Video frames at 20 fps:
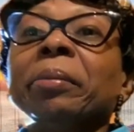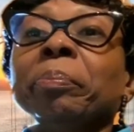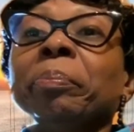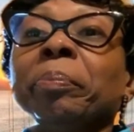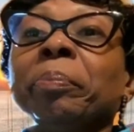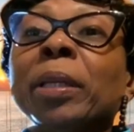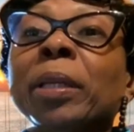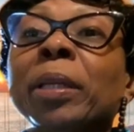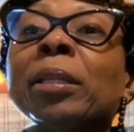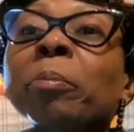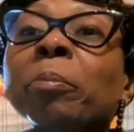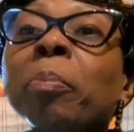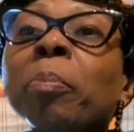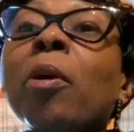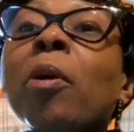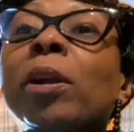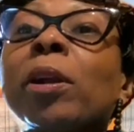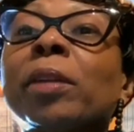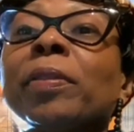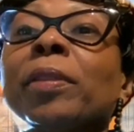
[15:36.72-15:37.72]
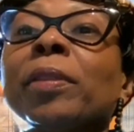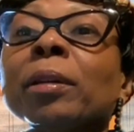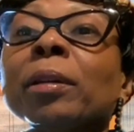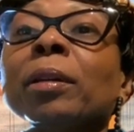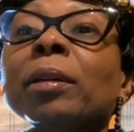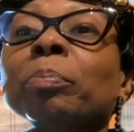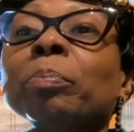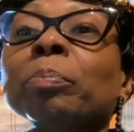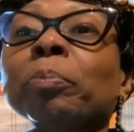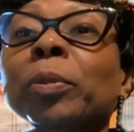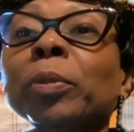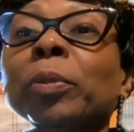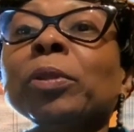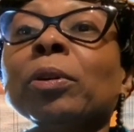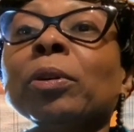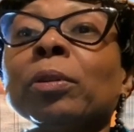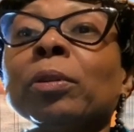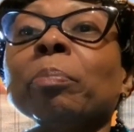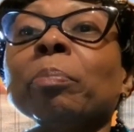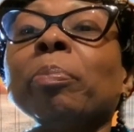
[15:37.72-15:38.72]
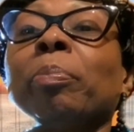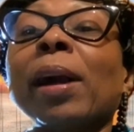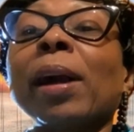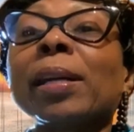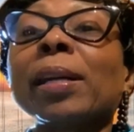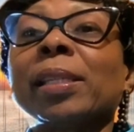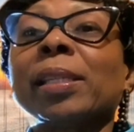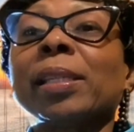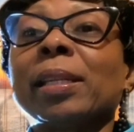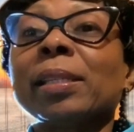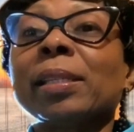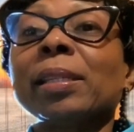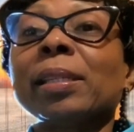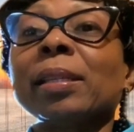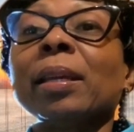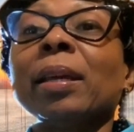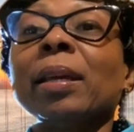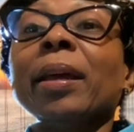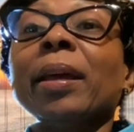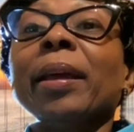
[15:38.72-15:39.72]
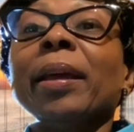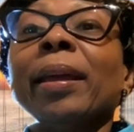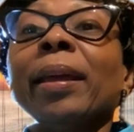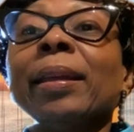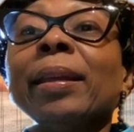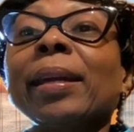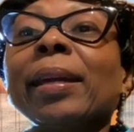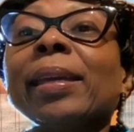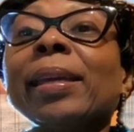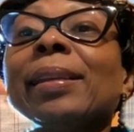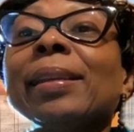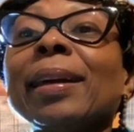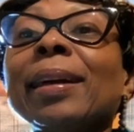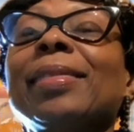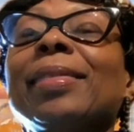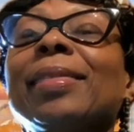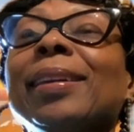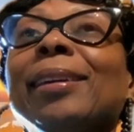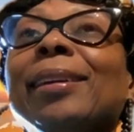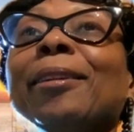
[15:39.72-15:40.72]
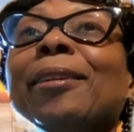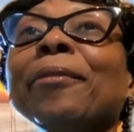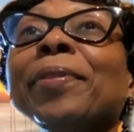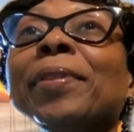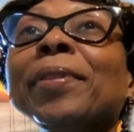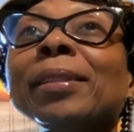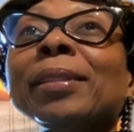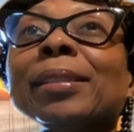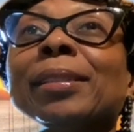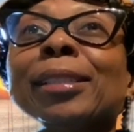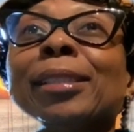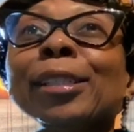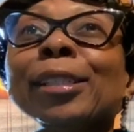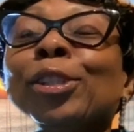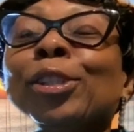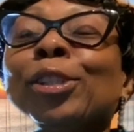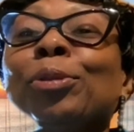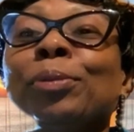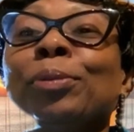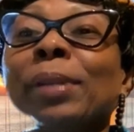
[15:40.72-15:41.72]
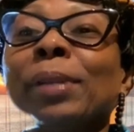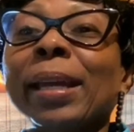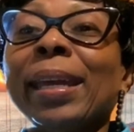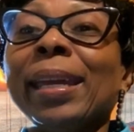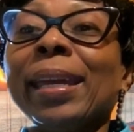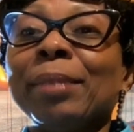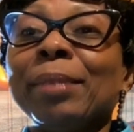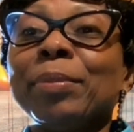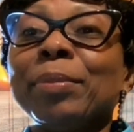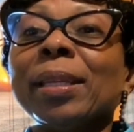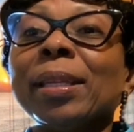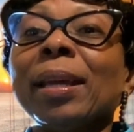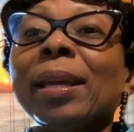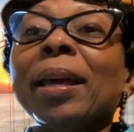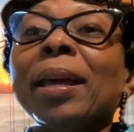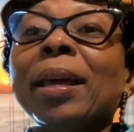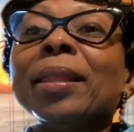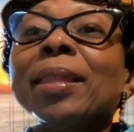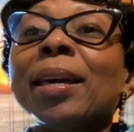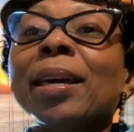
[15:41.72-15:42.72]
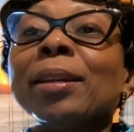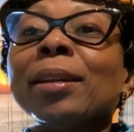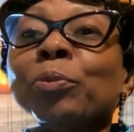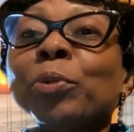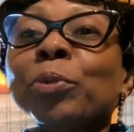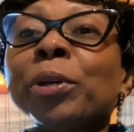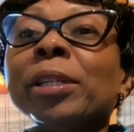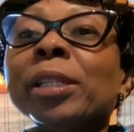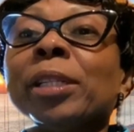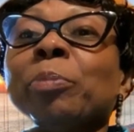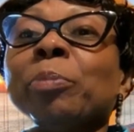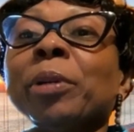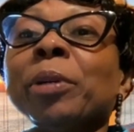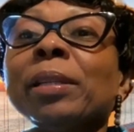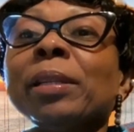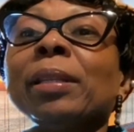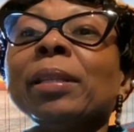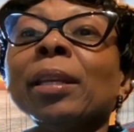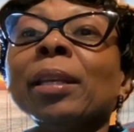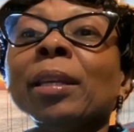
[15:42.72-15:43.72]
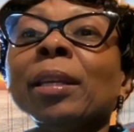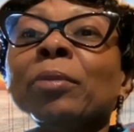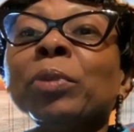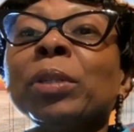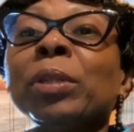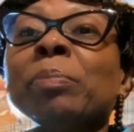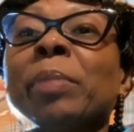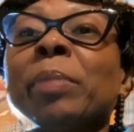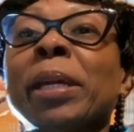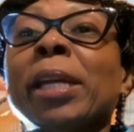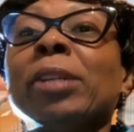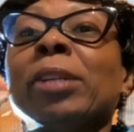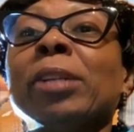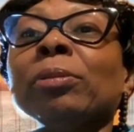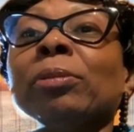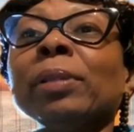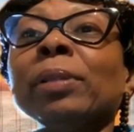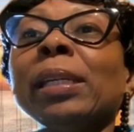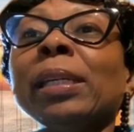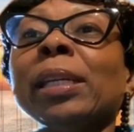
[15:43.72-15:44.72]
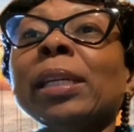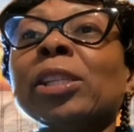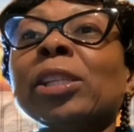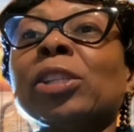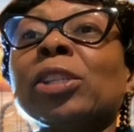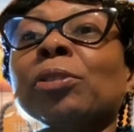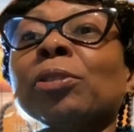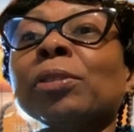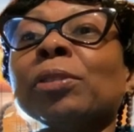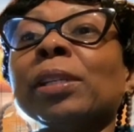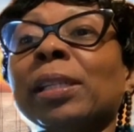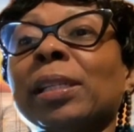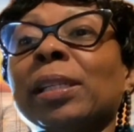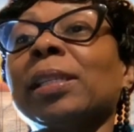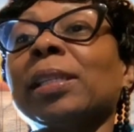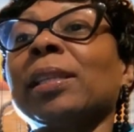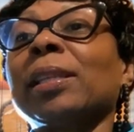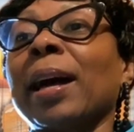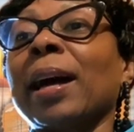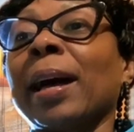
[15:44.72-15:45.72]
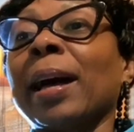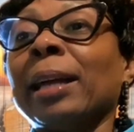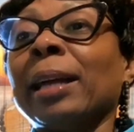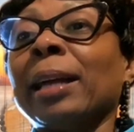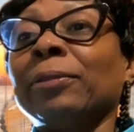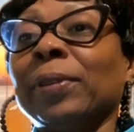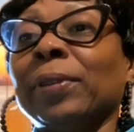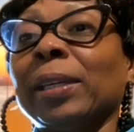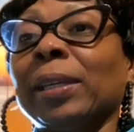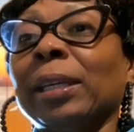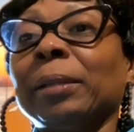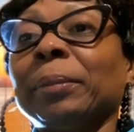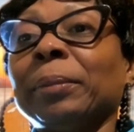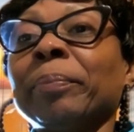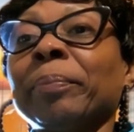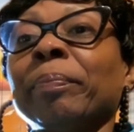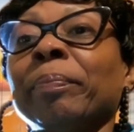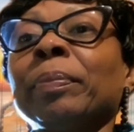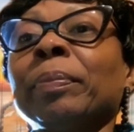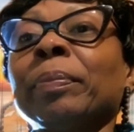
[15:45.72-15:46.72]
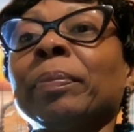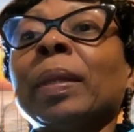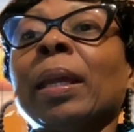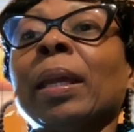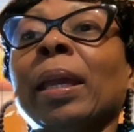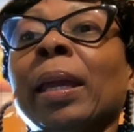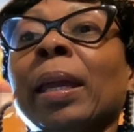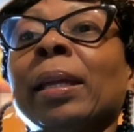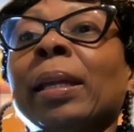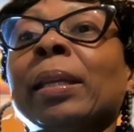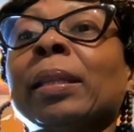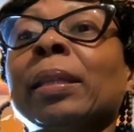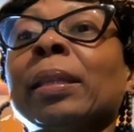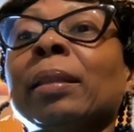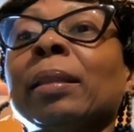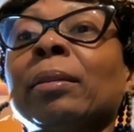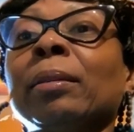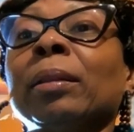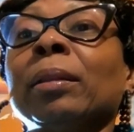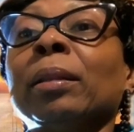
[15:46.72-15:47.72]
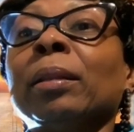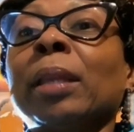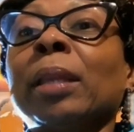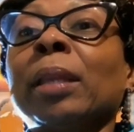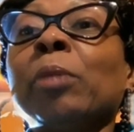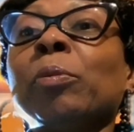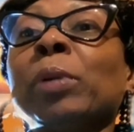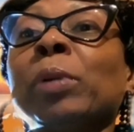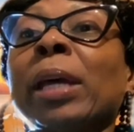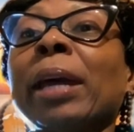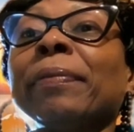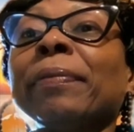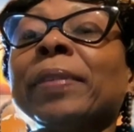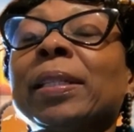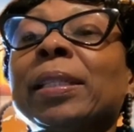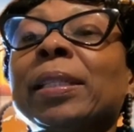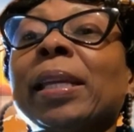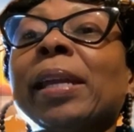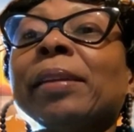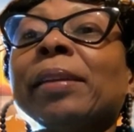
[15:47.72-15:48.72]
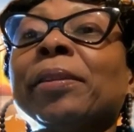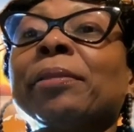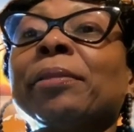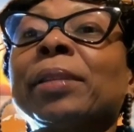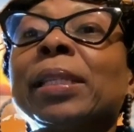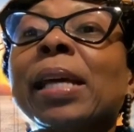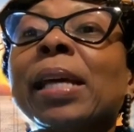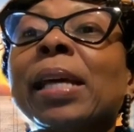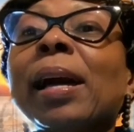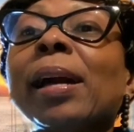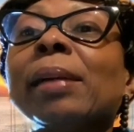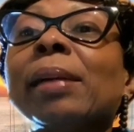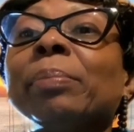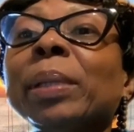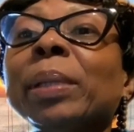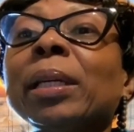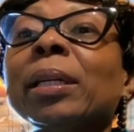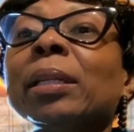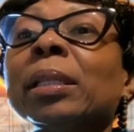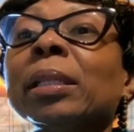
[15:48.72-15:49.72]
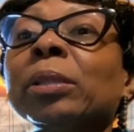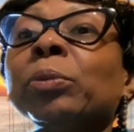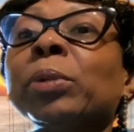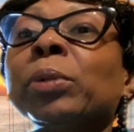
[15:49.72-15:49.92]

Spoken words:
It's a part of the, the process. And I cannot think of the two names that it was, but it was manually inserted into the IV. And they would have to take their time because it